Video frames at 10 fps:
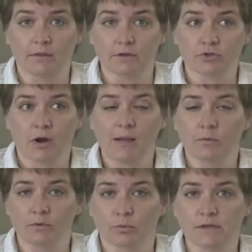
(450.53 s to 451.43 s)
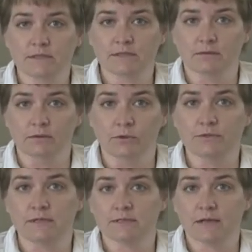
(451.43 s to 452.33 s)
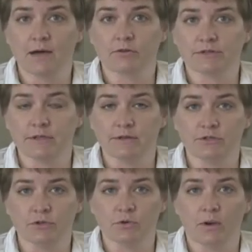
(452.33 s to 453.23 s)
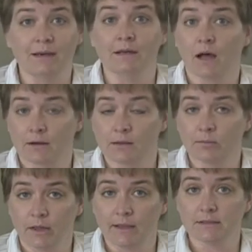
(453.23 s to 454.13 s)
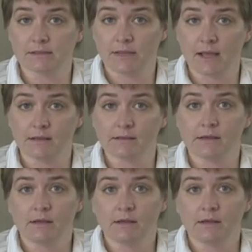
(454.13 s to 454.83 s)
The tribe would risk losing sovereignty to a non-compliant state.